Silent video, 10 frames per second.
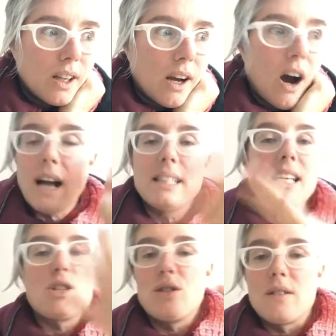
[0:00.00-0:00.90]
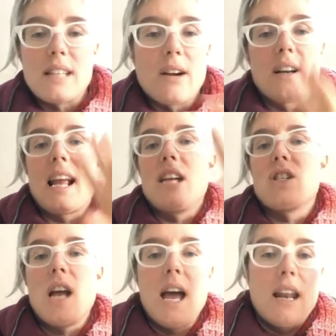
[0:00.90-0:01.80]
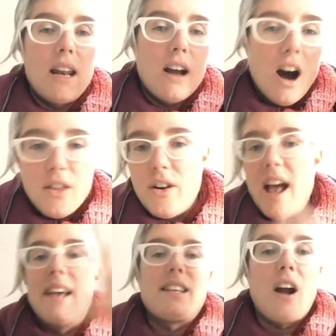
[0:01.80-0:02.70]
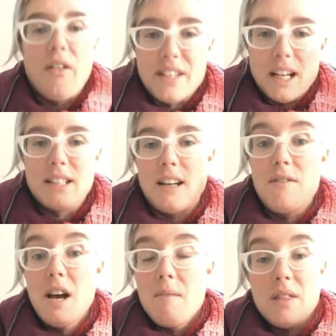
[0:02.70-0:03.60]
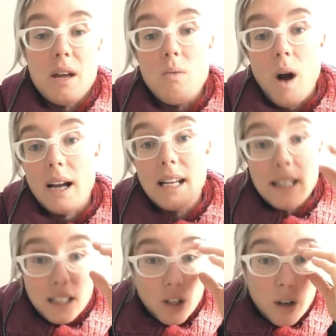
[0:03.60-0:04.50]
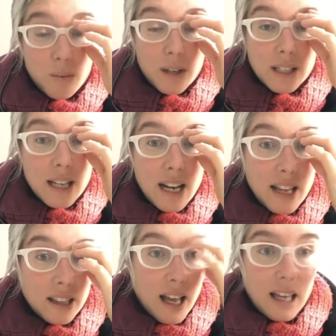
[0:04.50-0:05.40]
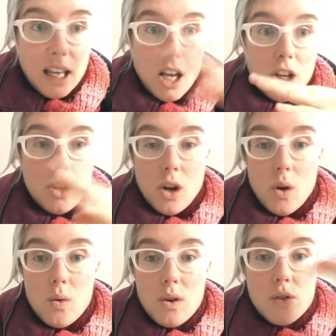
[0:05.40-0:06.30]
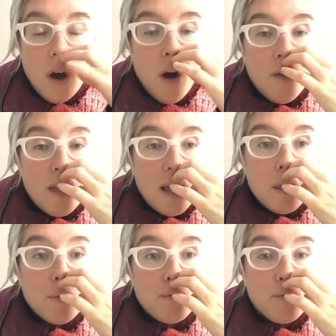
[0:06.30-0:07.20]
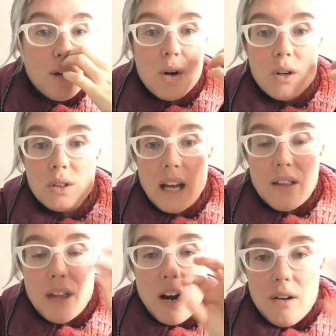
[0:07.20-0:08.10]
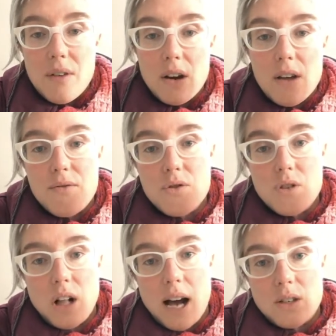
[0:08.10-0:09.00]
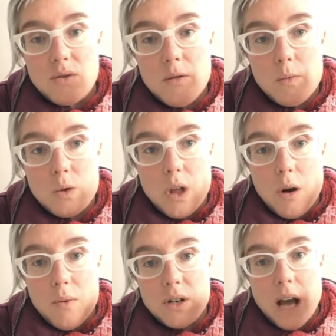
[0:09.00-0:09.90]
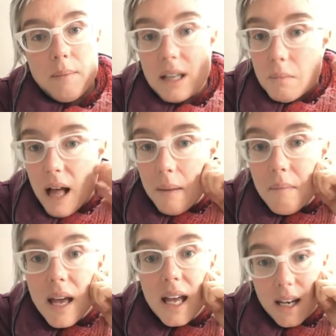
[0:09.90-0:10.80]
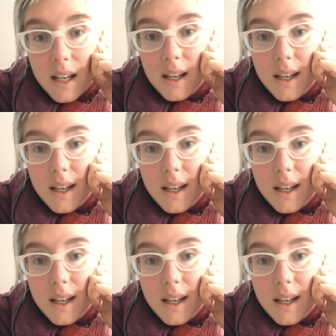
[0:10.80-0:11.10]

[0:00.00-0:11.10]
all kinds of issues of segregation and otherness and all this kind of stuff. But then walking into a prison and like in the free world, like there are very few classrooms that are predominantly black men.